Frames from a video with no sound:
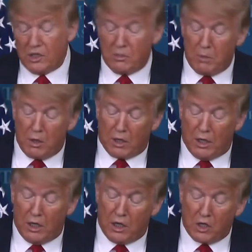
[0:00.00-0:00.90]
As
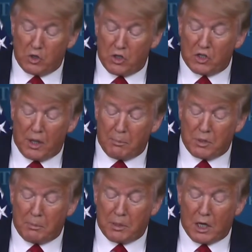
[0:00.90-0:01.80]
American industry
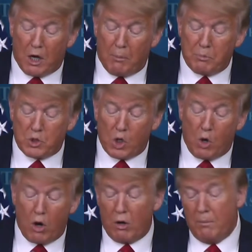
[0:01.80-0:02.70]
steps up to help,
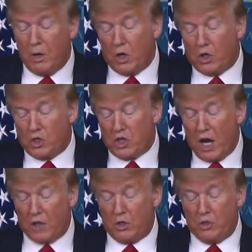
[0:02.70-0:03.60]
so are
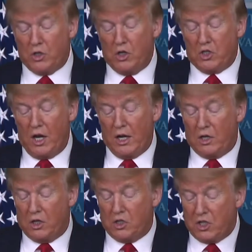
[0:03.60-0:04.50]
America's doctors and
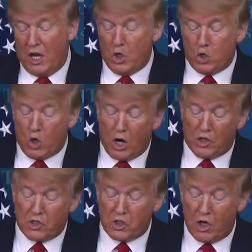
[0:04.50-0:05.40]
scientists. 10
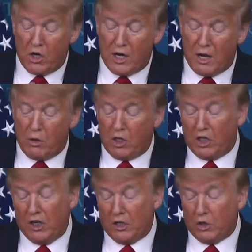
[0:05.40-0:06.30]
drugs are now
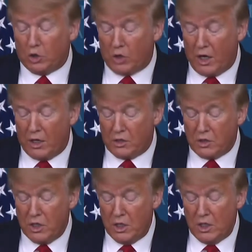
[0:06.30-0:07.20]
in clinical
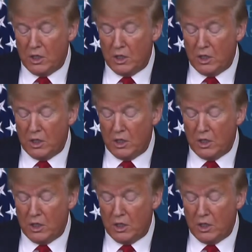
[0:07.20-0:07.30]
trials,